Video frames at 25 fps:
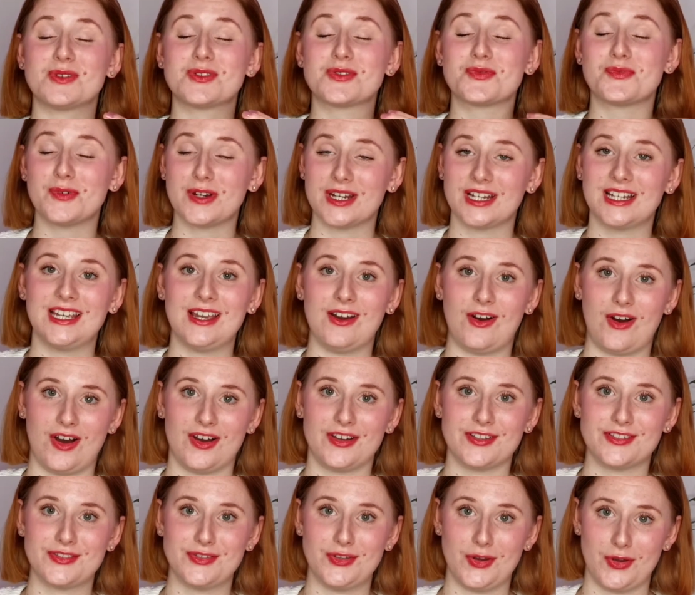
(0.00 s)
one's really
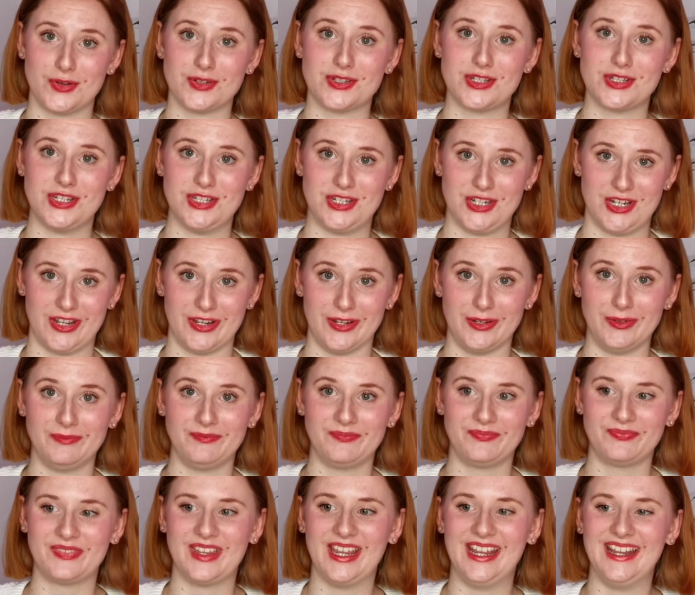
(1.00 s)
hard not to
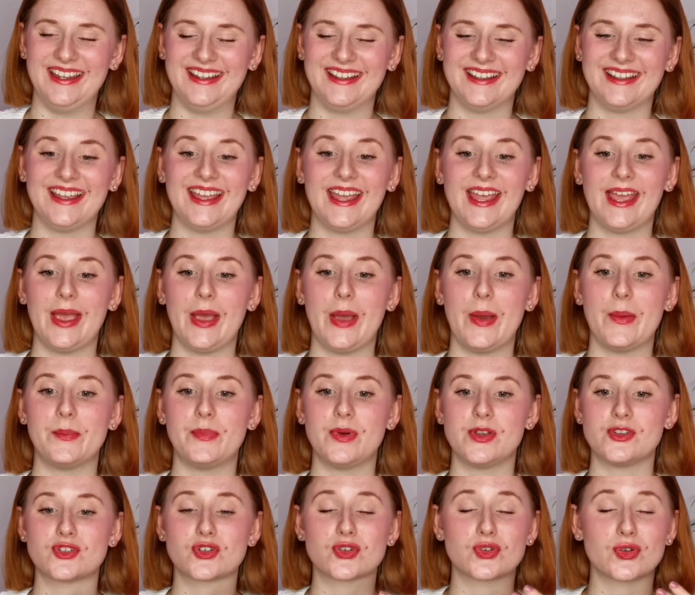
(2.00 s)
do,
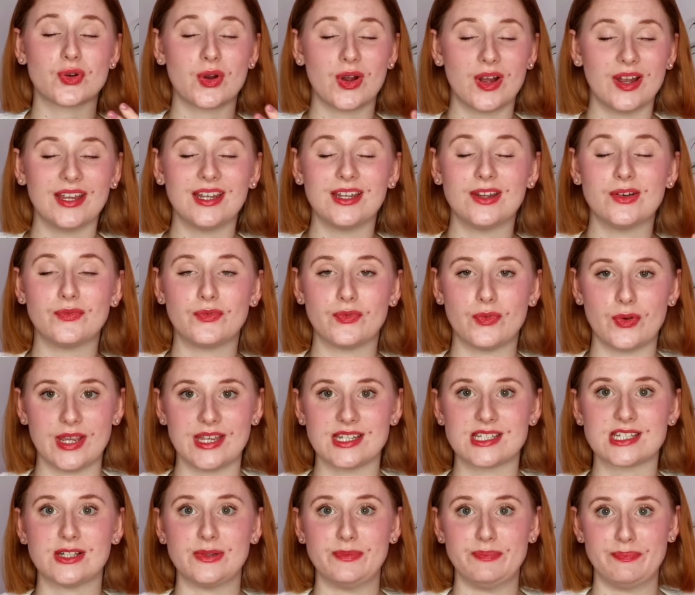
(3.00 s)
but try and
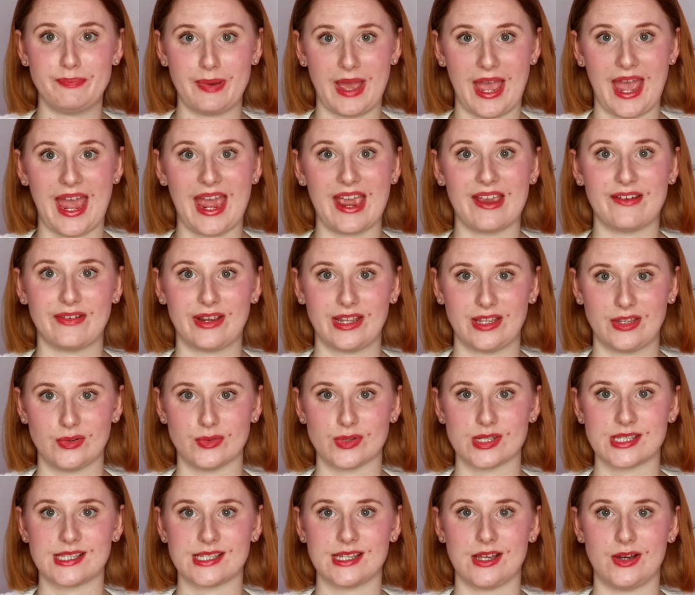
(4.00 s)
avoid comparing
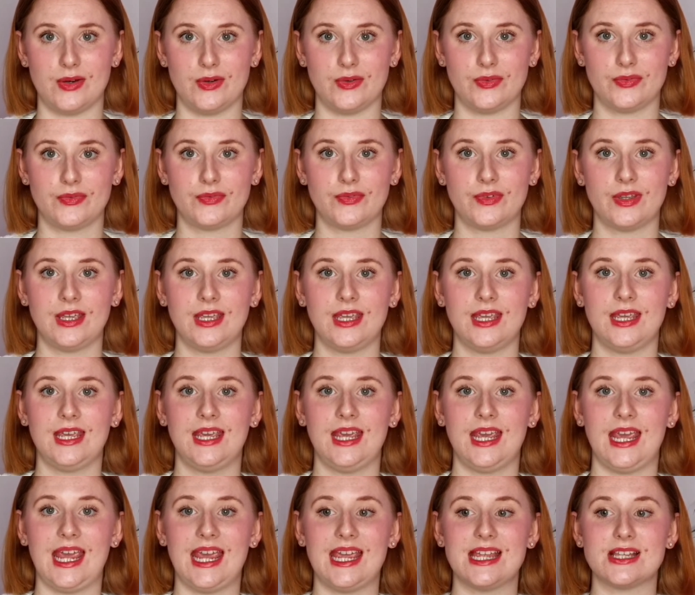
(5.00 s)
yourself.
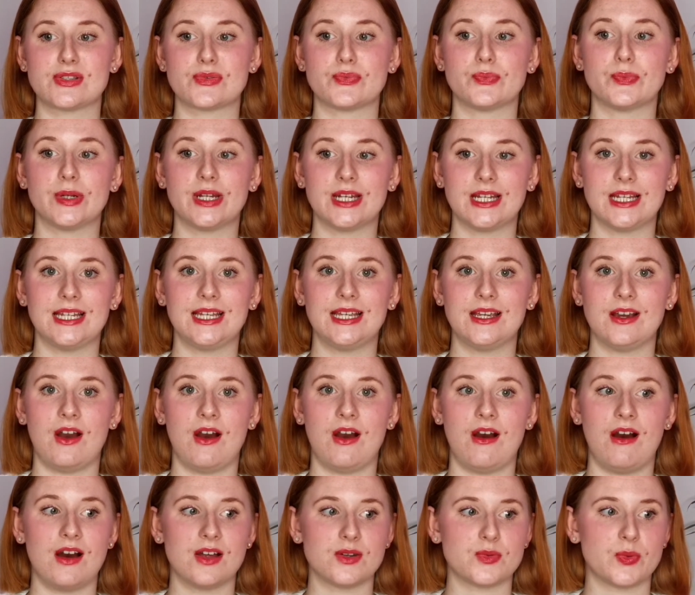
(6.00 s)
It's really
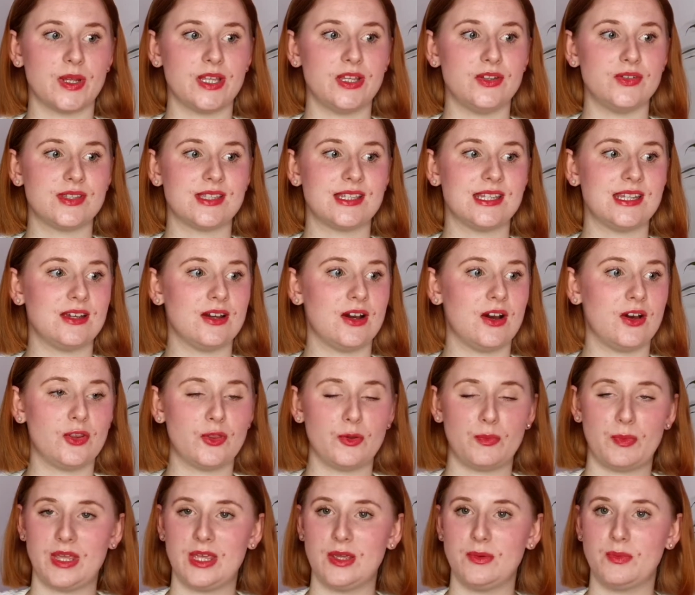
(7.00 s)
hard when you see
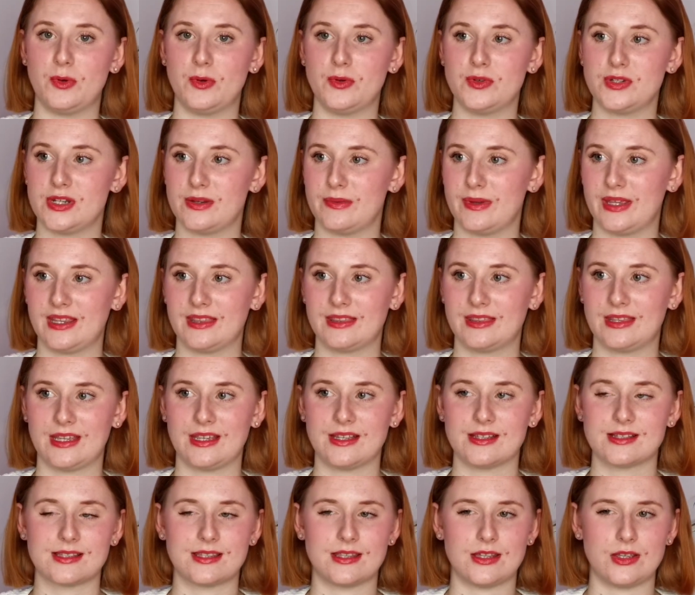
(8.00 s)
other people doing
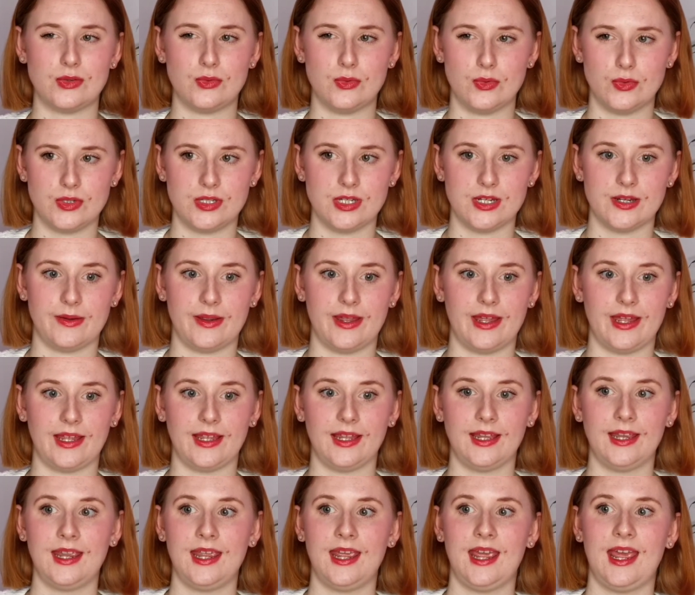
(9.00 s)
things that you're
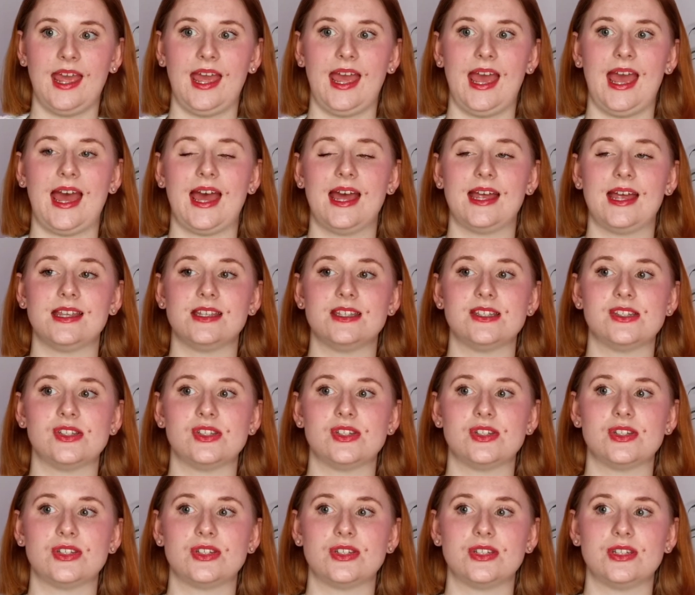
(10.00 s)
doing,
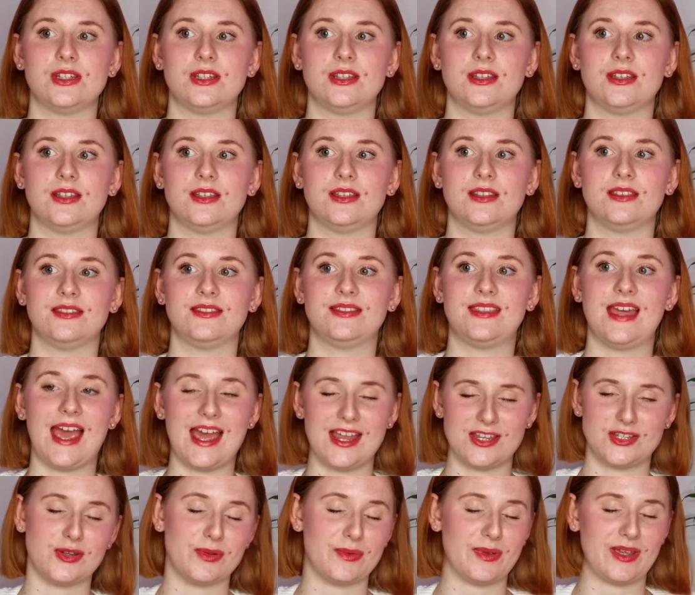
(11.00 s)
and
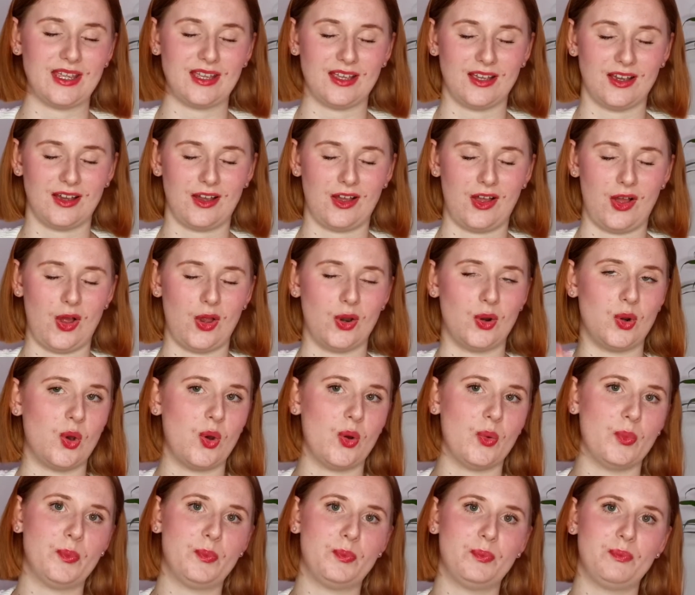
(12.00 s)
they're doing a
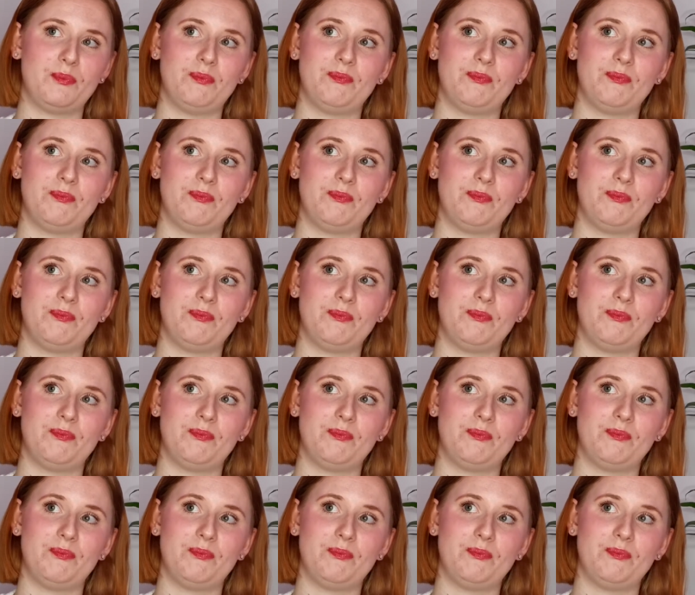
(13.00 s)
lot